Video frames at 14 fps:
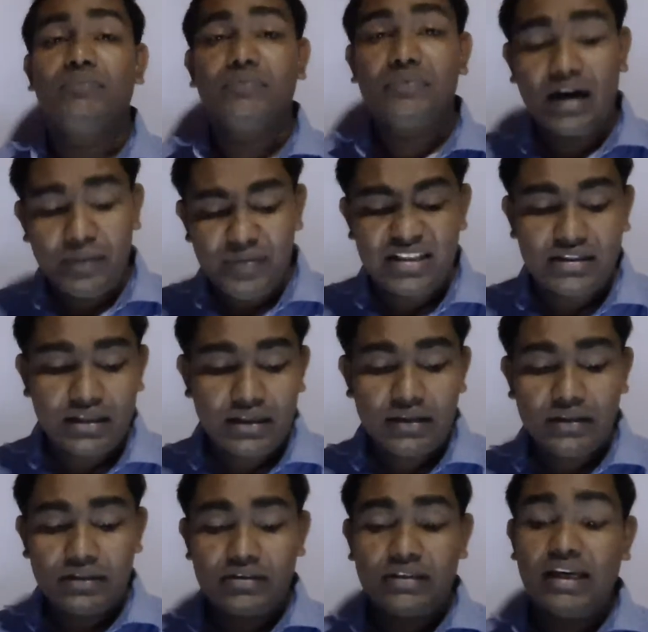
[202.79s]
Drum is the
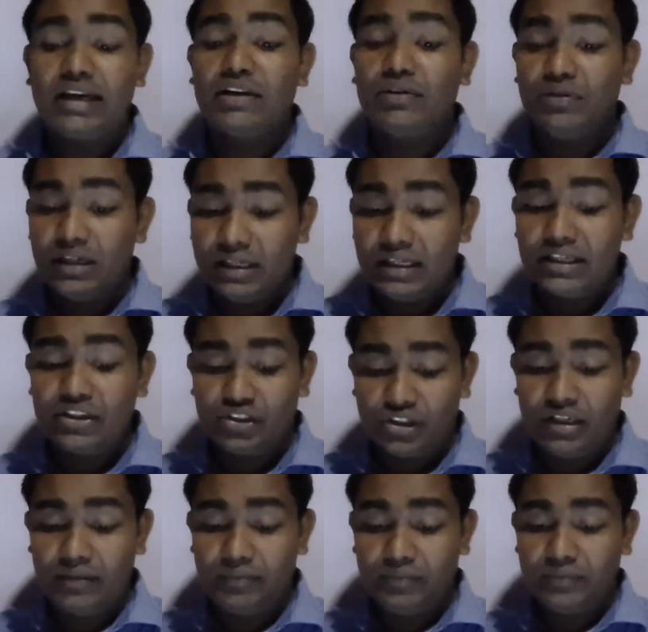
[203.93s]
circular
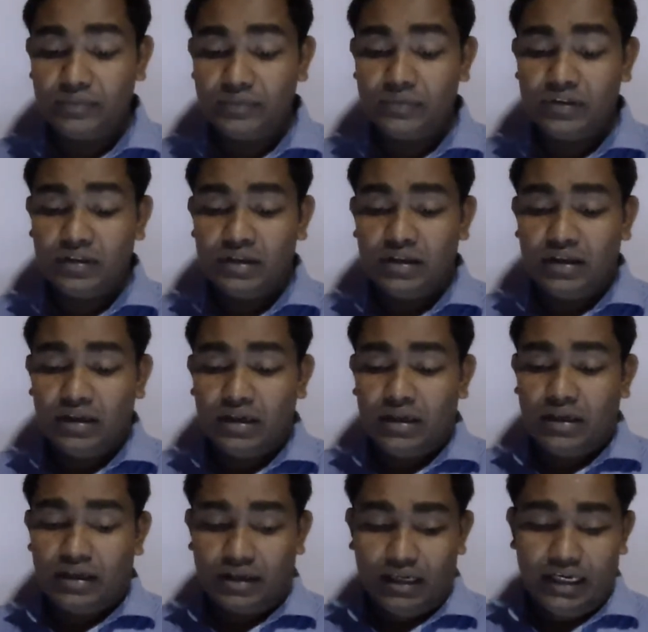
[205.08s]
shape.
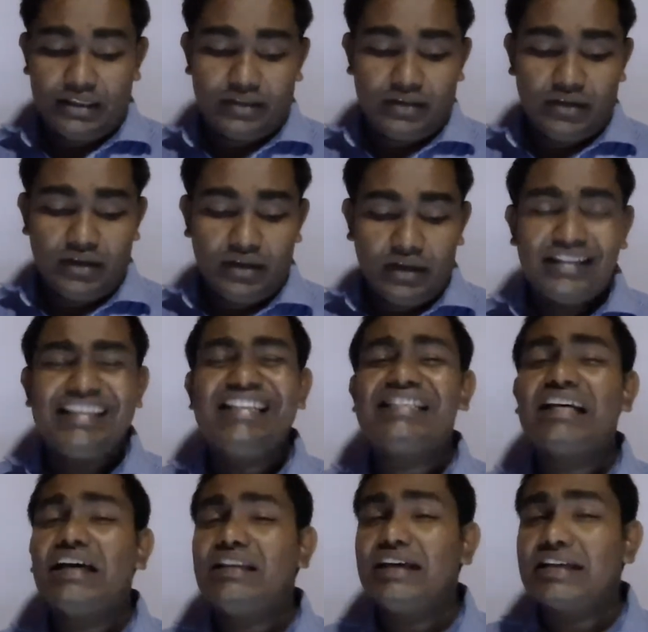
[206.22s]
Right. These
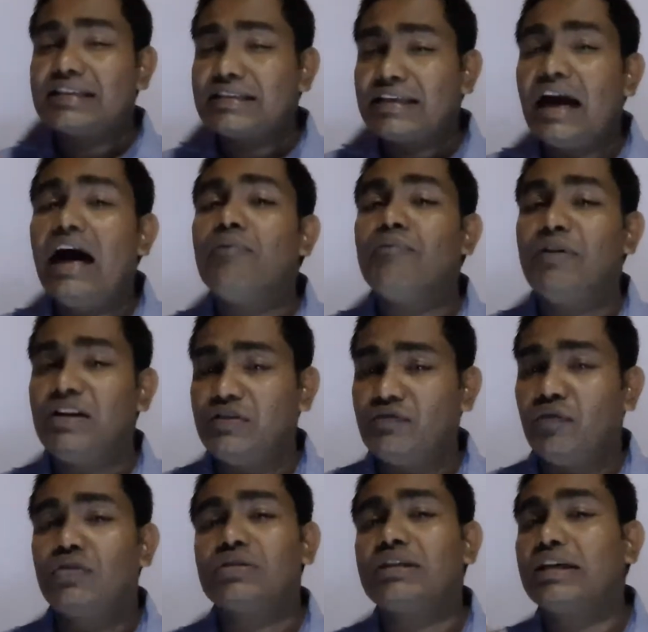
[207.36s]
are the examples
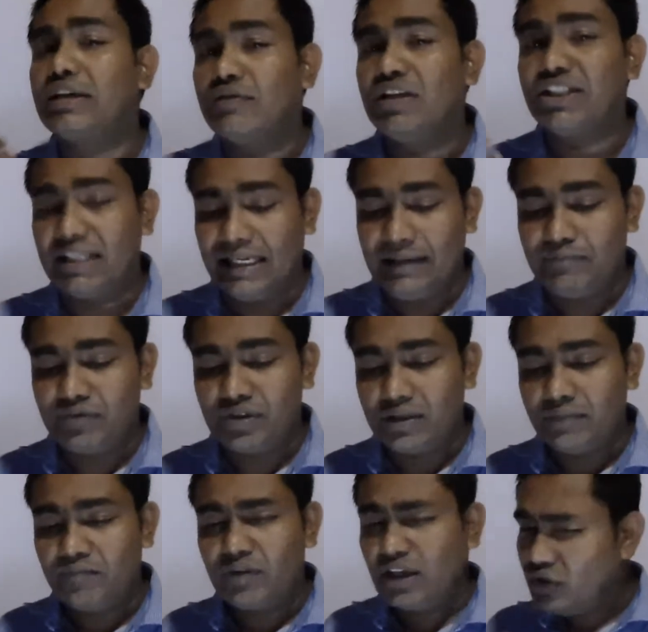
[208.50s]
for circular shapes.
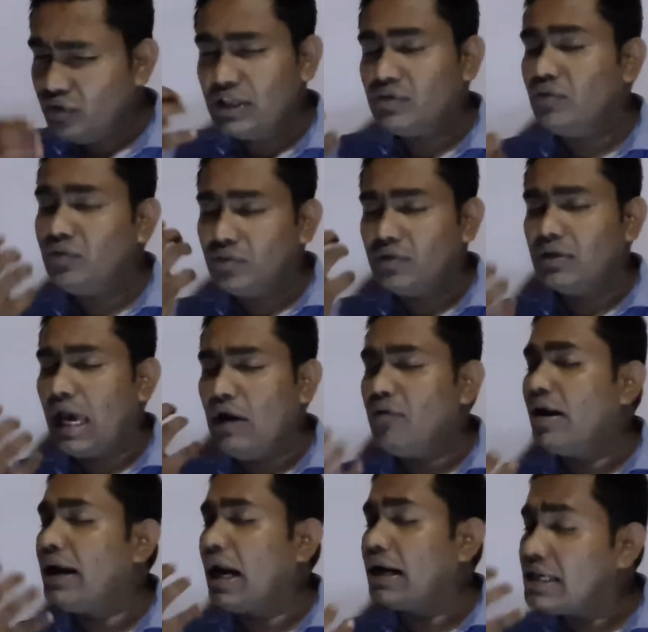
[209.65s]
You need to have
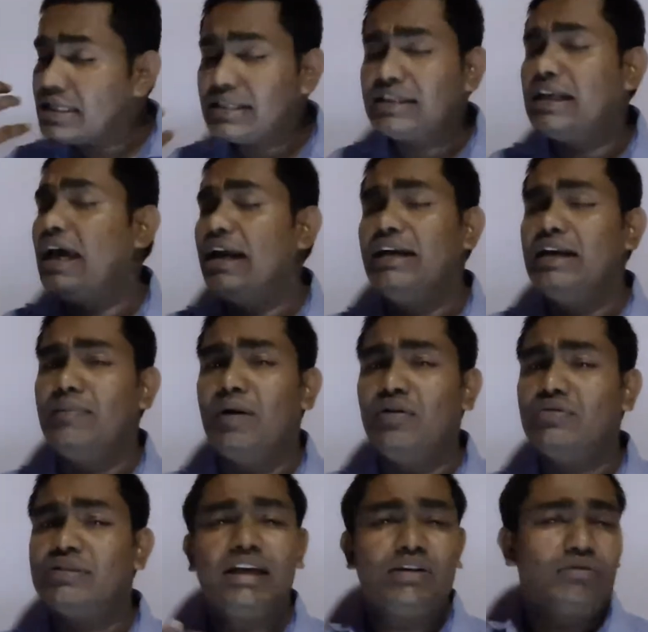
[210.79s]
an understanding about
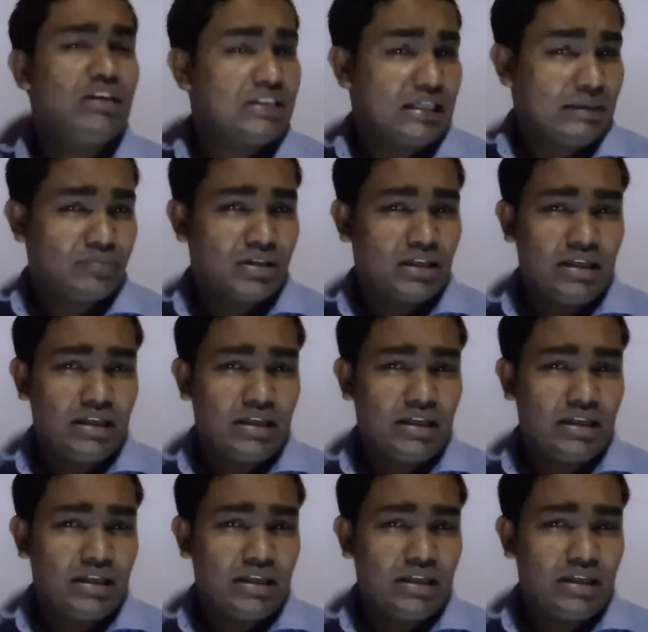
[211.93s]
circular shapes.